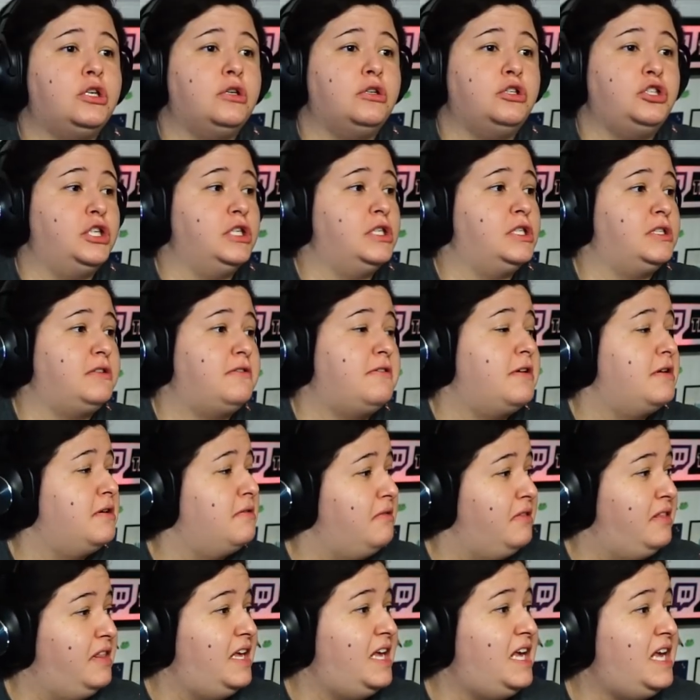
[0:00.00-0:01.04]
just
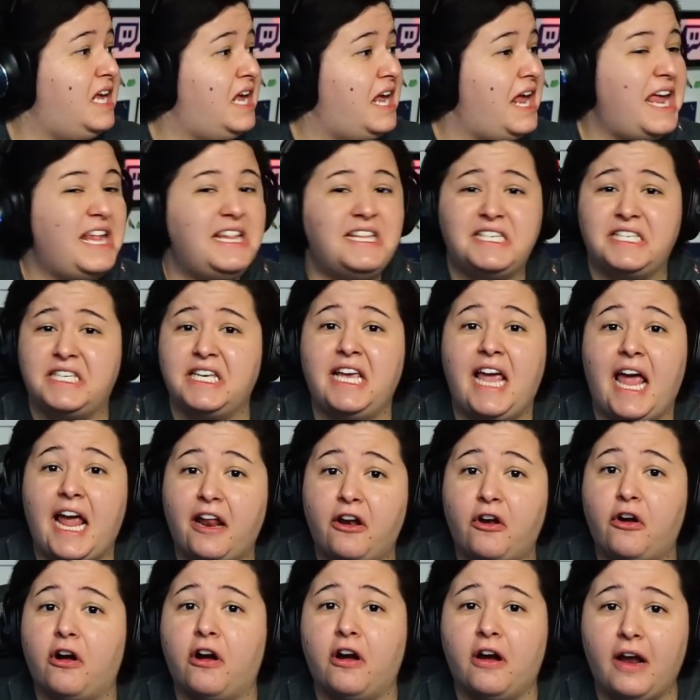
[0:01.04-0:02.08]
the
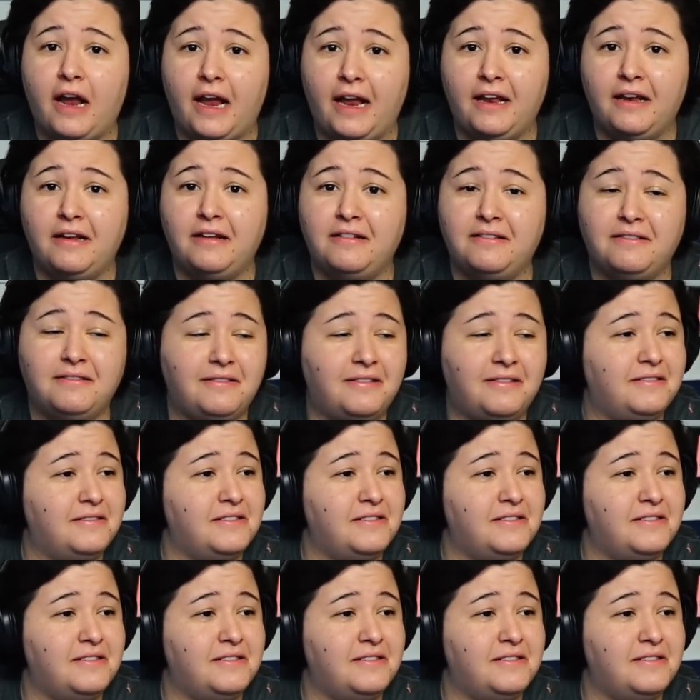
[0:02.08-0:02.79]
instigator in